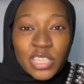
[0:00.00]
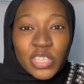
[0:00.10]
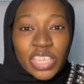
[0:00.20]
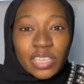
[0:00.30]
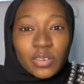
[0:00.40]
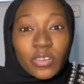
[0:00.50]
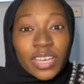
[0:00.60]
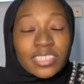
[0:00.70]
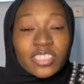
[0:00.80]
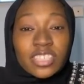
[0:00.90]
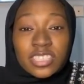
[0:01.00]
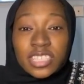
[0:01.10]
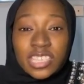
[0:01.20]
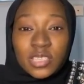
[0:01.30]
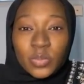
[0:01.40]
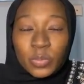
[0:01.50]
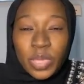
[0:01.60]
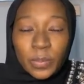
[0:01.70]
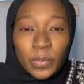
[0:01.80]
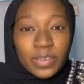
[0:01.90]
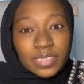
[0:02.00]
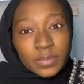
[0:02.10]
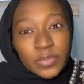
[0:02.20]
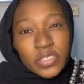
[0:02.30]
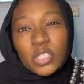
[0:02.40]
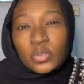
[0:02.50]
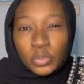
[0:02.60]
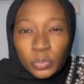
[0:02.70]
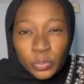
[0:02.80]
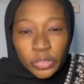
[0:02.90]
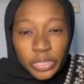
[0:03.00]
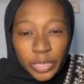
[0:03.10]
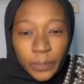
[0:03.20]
you cannot exchange ideas with people except if it's a group work.